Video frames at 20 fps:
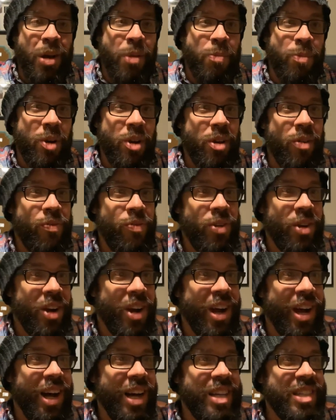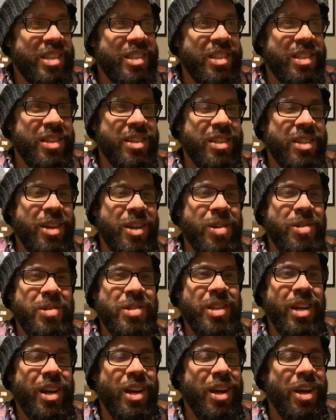but if your cousin goes
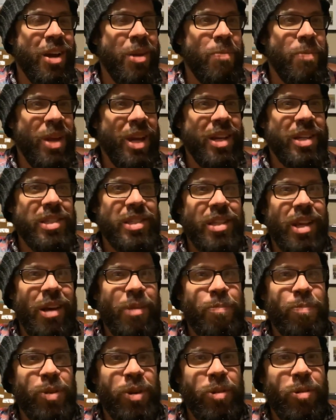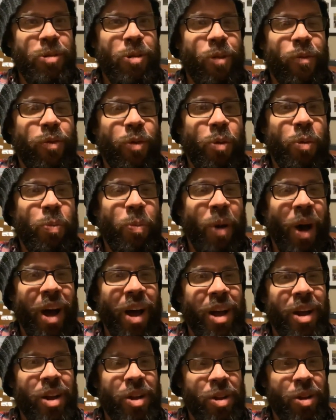ahead and makes that beautiful
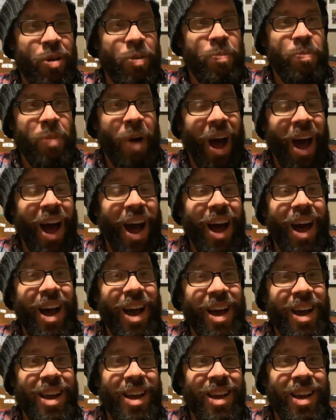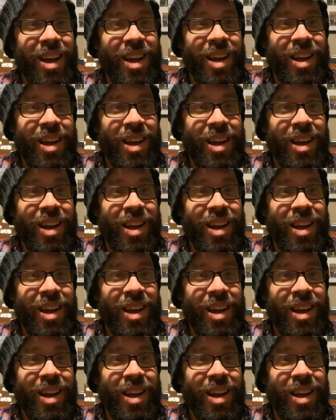pie, you know, pie